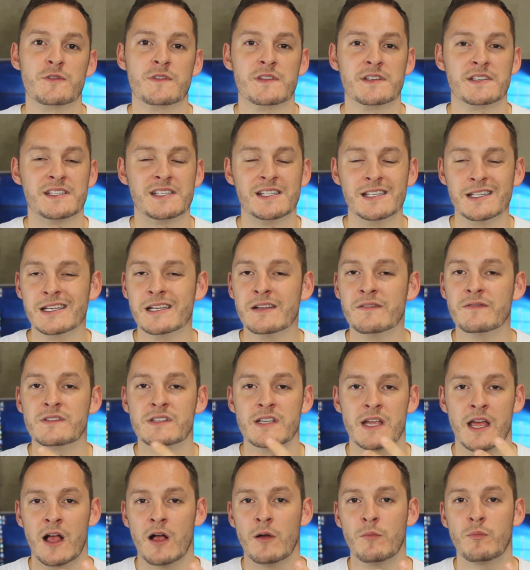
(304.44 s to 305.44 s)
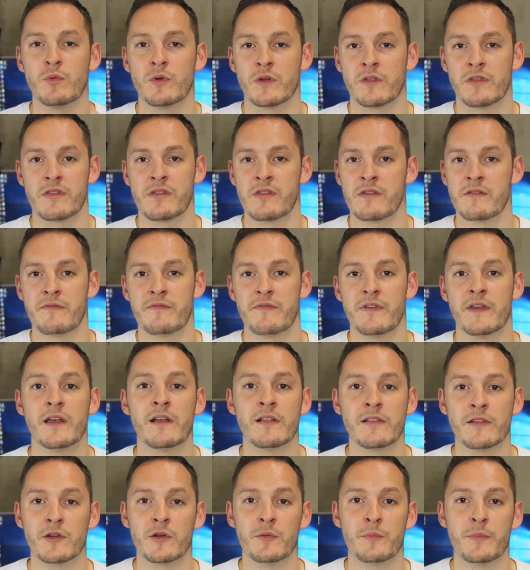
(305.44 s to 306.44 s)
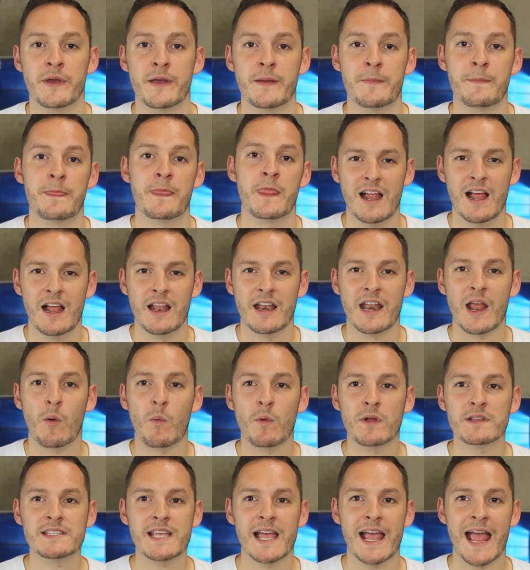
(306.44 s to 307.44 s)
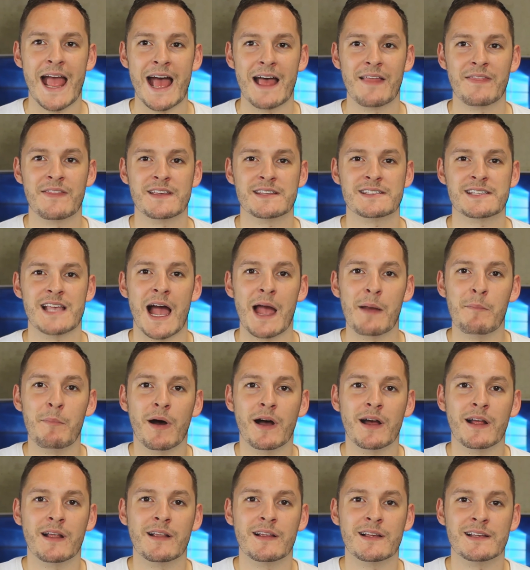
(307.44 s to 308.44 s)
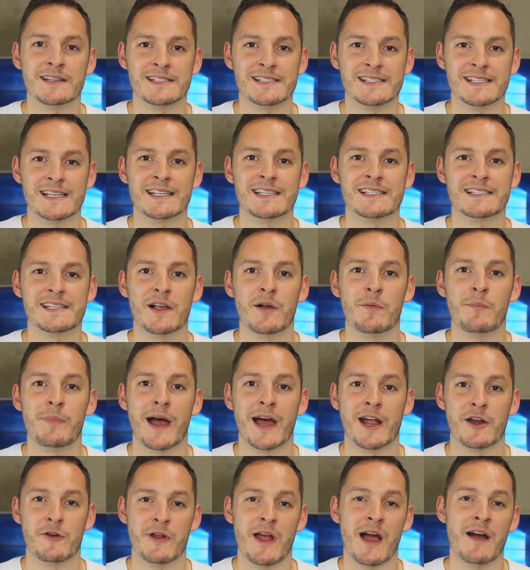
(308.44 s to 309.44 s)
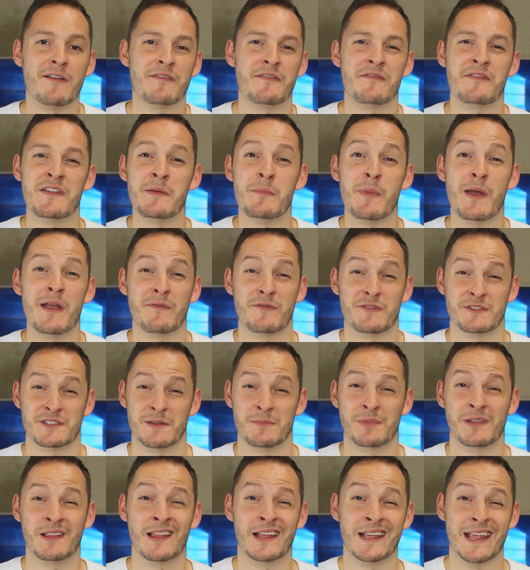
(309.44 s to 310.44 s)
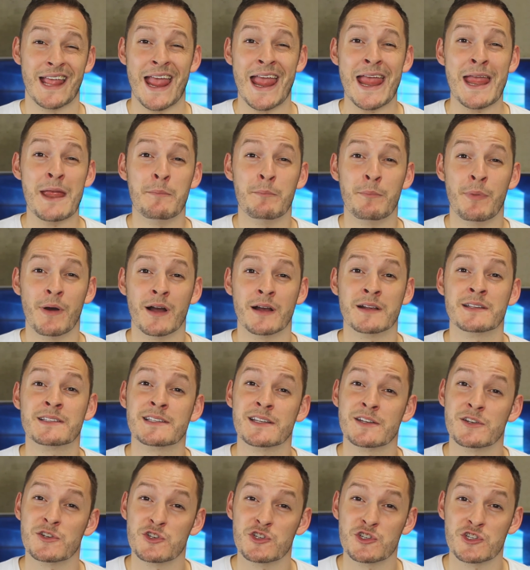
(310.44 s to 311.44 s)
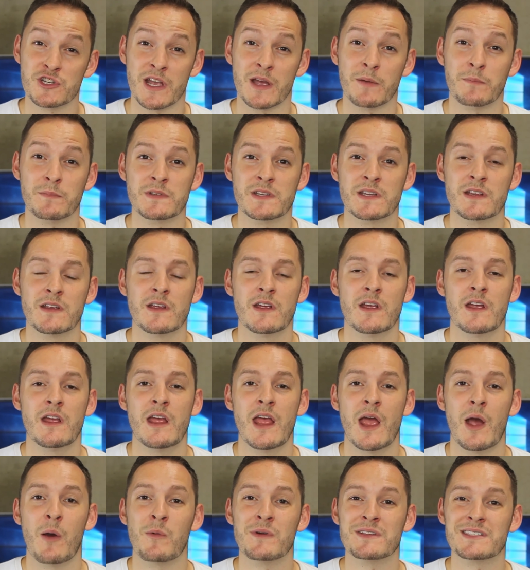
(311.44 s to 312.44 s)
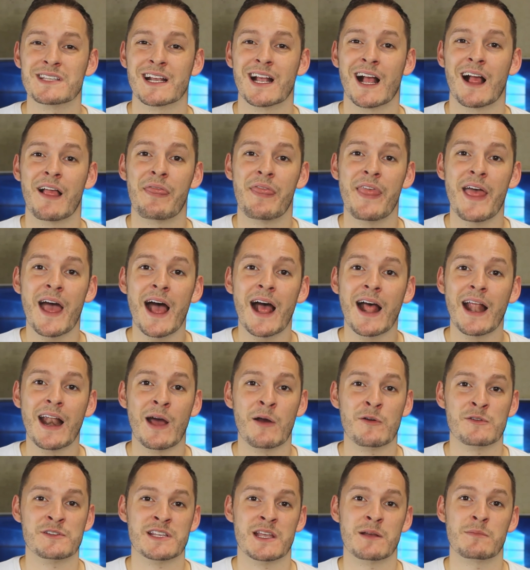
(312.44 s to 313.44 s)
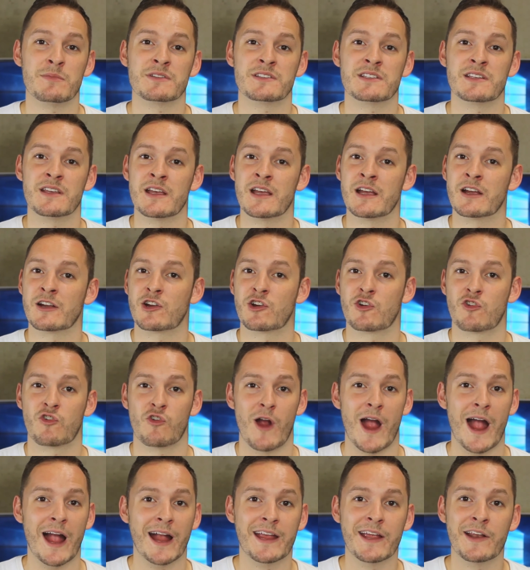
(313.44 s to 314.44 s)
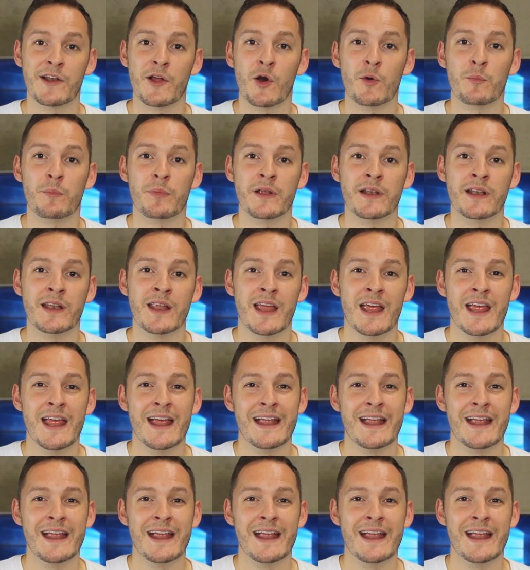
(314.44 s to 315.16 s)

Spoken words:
with a sleeve to help with the fit a little bit. Now once I had this, I bought a 6-cell battery off of eBay for something like $8 shipped. And once I got that, I was able to crack it open.